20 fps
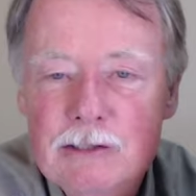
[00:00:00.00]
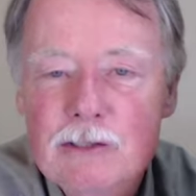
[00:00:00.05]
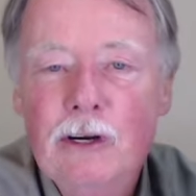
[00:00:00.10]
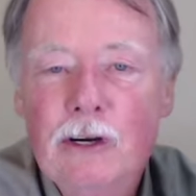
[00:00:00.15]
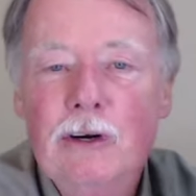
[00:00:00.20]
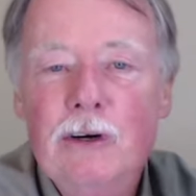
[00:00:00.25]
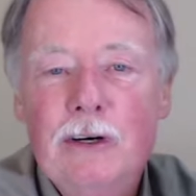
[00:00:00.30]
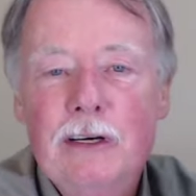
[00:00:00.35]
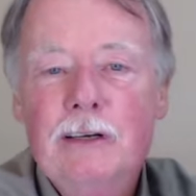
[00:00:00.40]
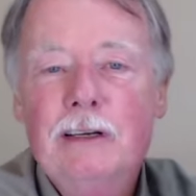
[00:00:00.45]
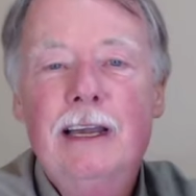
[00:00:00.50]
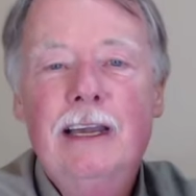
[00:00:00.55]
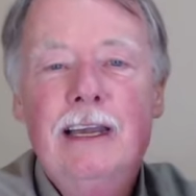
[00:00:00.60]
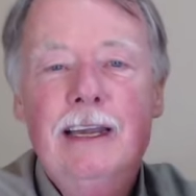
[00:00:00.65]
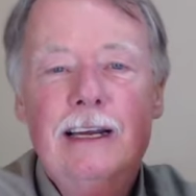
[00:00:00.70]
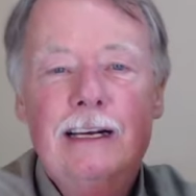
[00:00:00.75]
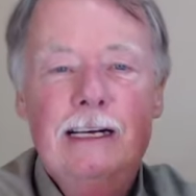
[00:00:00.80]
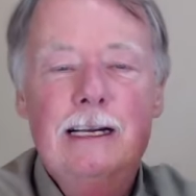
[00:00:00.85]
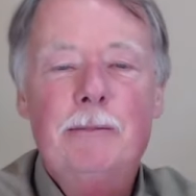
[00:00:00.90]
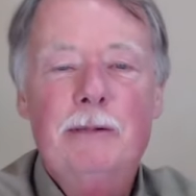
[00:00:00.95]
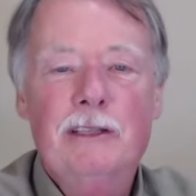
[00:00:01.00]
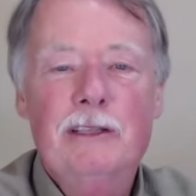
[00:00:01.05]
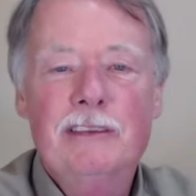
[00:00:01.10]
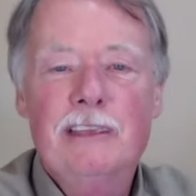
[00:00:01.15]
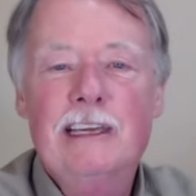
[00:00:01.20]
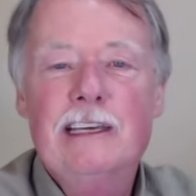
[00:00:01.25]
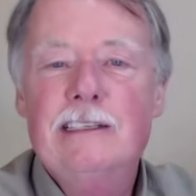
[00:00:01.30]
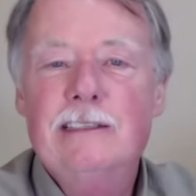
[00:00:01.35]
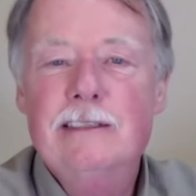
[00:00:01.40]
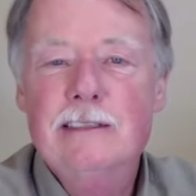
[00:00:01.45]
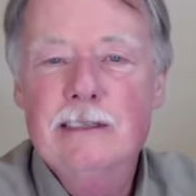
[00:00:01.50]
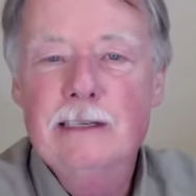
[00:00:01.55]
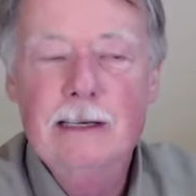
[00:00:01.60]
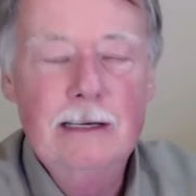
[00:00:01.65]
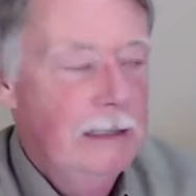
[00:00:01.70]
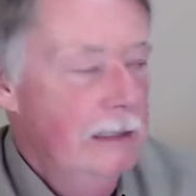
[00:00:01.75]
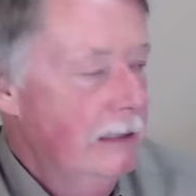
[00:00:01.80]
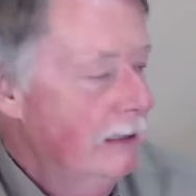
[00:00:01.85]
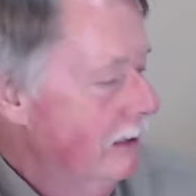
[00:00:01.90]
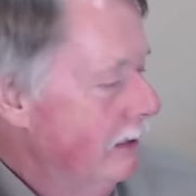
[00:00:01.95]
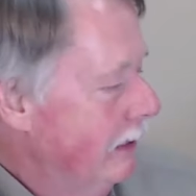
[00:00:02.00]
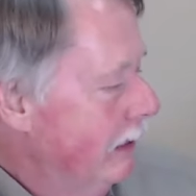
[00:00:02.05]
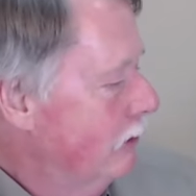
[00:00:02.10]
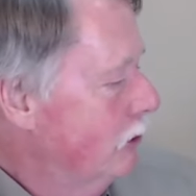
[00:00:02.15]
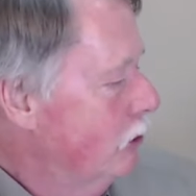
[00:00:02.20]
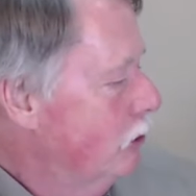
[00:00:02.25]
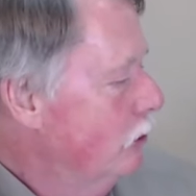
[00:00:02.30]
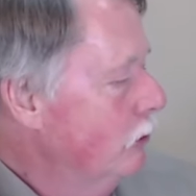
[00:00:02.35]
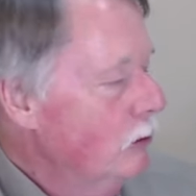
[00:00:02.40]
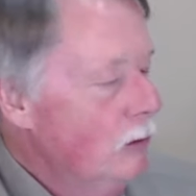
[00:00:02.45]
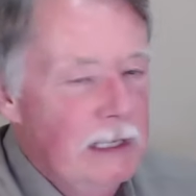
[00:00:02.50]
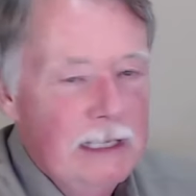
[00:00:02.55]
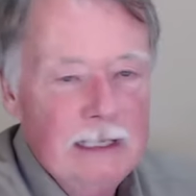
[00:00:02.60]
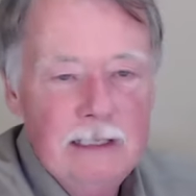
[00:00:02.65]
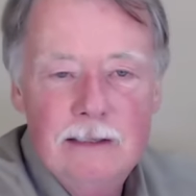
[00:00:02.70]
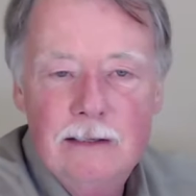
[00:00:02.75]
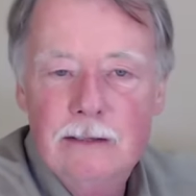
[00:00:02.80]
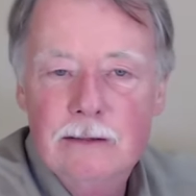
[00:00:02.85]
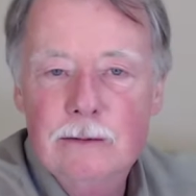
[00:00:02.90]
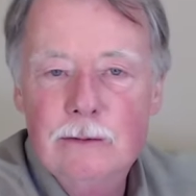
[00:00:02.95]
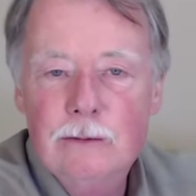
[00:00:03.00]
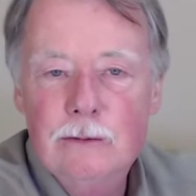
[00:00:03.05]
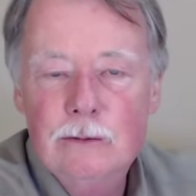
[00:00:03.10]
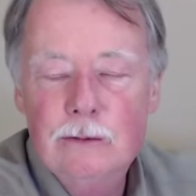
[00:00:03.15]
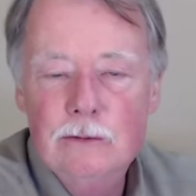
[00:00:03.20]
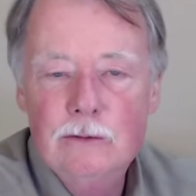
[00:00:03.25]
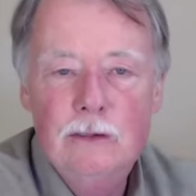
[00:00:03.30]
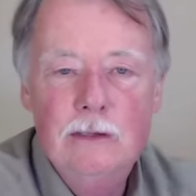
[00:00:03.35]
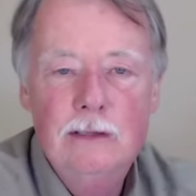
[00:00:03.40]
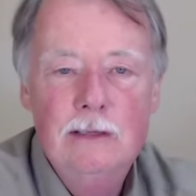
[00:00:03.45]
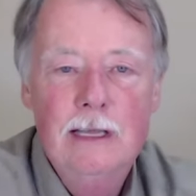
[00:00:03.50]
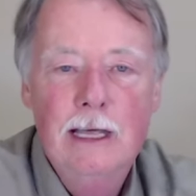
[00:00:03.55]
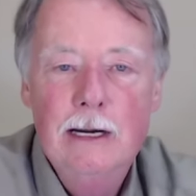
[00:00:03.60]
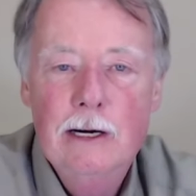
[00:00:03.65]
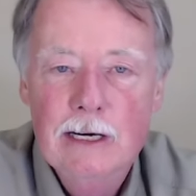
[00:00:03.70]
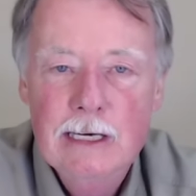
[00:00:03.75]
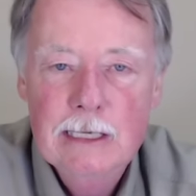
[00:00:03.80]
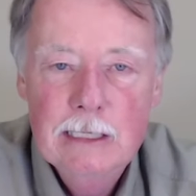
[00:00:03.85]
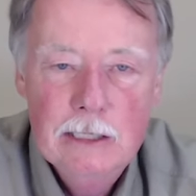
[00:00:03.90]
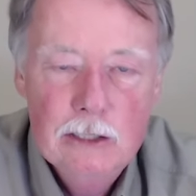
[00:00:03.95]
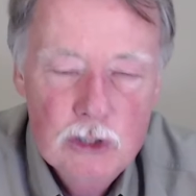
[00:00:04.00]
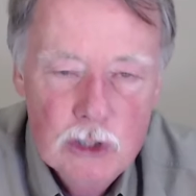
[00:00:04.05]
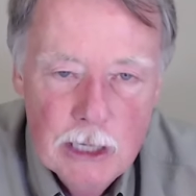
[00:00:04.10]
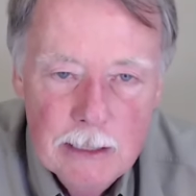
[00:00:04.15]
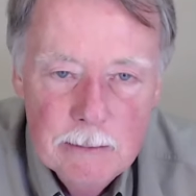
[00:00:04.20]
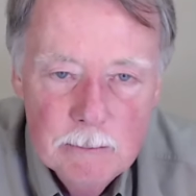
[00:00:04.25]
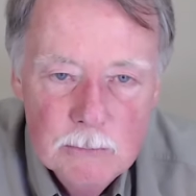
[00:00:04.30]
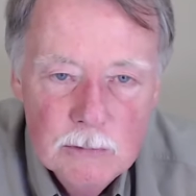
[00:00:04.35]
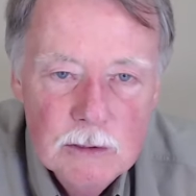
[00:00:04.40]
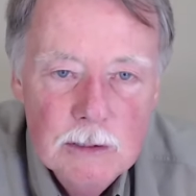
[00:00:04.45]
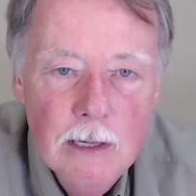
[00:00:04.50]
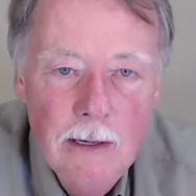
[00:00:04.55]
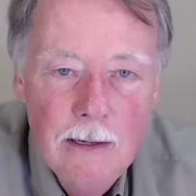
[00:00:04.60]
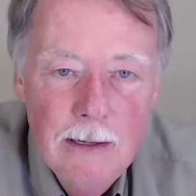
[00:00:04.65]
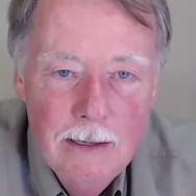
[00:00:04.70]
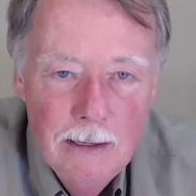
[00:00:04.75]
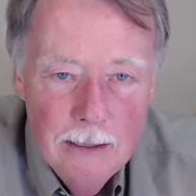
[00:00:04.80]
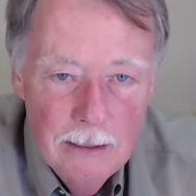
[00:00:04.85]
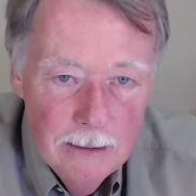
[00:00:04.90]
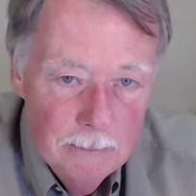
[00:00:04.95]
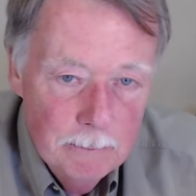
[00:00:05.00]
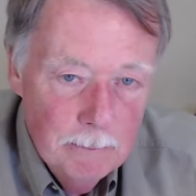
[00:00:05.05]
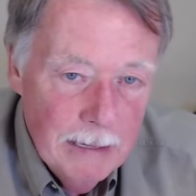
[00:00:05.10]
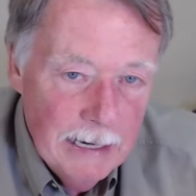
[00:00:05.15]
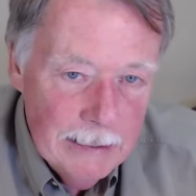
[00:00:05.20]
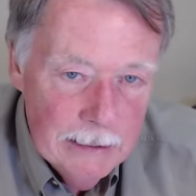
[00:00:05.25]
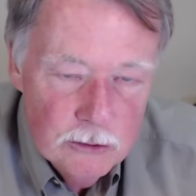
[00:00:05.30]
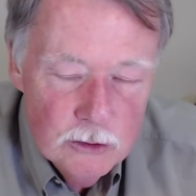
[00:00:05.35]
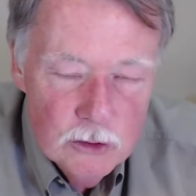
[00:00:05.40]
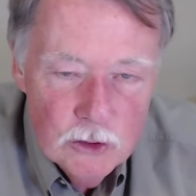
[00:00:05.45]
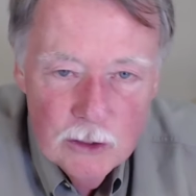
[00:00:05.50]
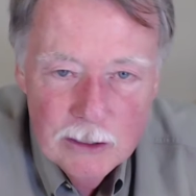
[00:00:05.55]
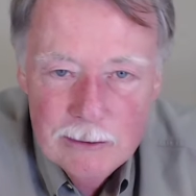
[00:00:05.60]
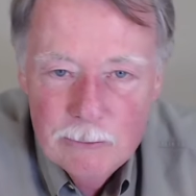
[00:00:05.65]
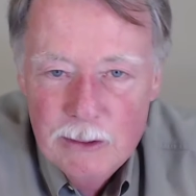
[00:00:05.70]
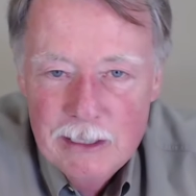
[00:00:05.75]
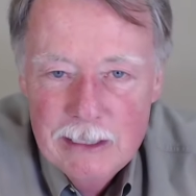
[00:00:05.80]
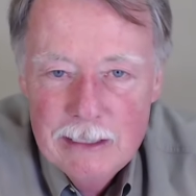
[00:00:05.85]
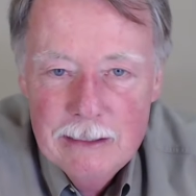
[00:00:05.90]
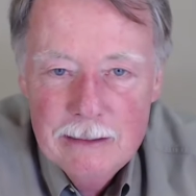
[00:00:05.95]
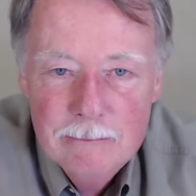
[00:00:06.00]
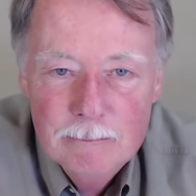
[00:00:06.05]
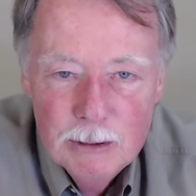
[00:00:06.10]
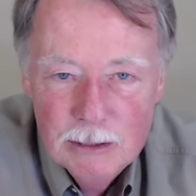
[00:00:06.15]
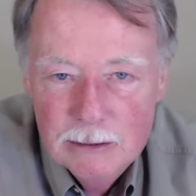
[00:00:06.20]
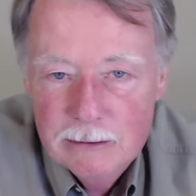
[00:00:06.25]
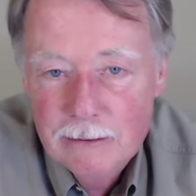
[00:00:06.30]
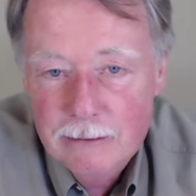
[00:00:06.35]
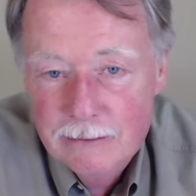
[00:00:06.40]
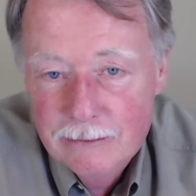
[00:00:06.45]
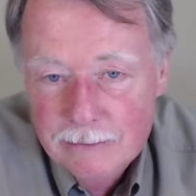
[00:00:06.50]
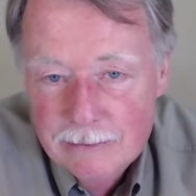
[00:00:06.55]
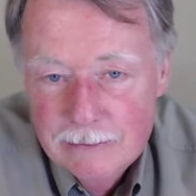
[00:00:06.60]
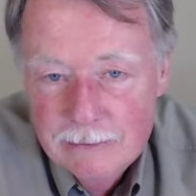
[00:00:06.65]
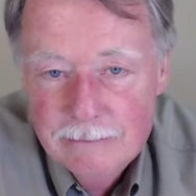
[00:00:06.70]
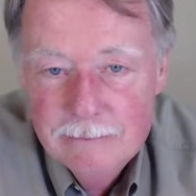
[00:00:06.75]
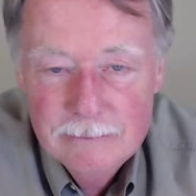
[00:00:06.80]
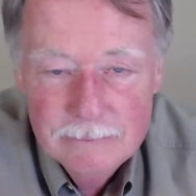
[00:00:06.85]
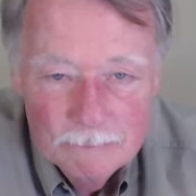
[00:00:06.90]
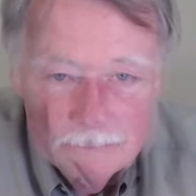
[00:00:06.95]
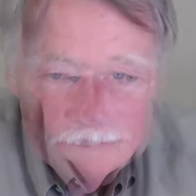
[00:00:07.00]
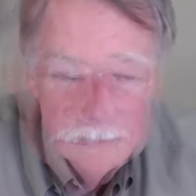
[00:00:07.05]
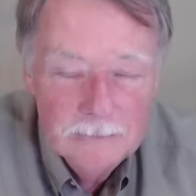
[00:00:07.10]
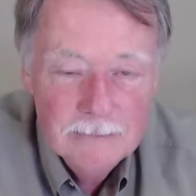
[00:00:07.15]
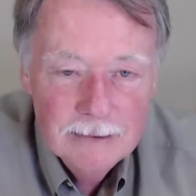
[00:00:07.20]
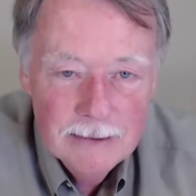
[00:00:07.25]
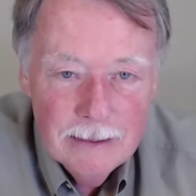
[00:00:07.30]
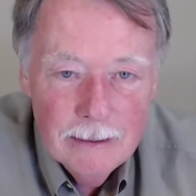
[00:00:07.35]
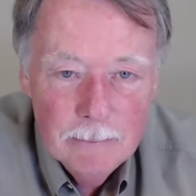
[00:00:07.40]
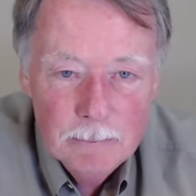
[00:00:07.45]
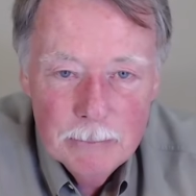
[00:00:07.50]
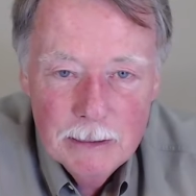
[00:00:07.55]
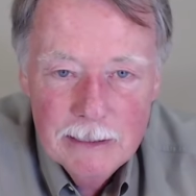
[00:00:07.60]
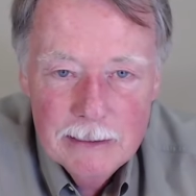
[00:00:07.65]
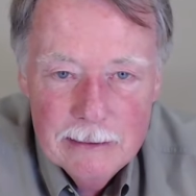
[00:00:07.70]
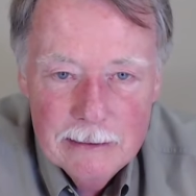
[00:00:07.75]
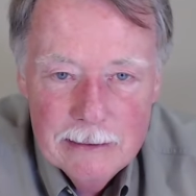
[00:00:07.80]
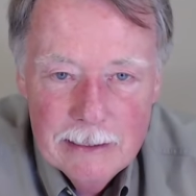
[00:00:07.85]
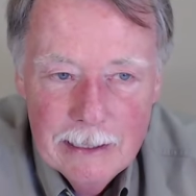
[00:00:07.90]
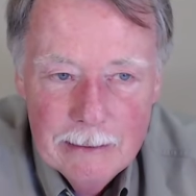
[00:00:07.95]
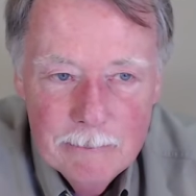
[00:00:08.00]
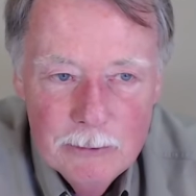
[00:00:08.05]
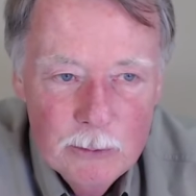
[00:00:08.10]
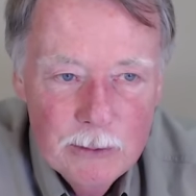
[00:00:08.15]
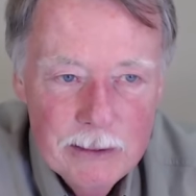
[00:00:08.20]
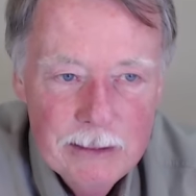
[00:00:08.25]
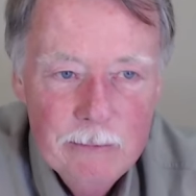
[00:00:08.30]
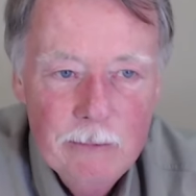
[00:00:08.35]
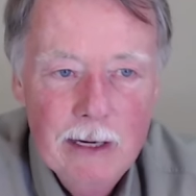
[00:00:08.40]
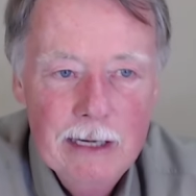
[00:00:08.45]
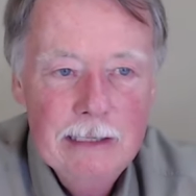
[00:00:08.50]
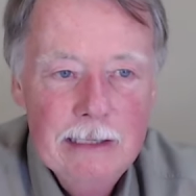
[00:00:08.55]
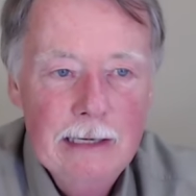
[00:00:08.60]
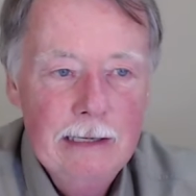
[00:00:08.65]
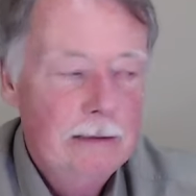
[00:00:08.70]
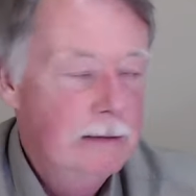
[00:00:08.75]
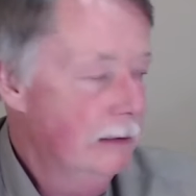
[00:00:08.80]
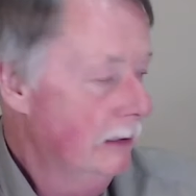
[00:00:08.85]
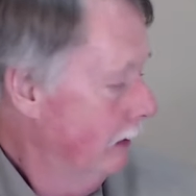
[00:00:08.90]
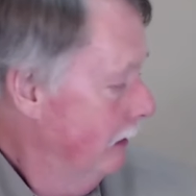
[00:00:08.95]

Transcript: So a couple of things uh, that you into that are into gems uh, might enjoy reading, particularly. Got plenty of time to read right now.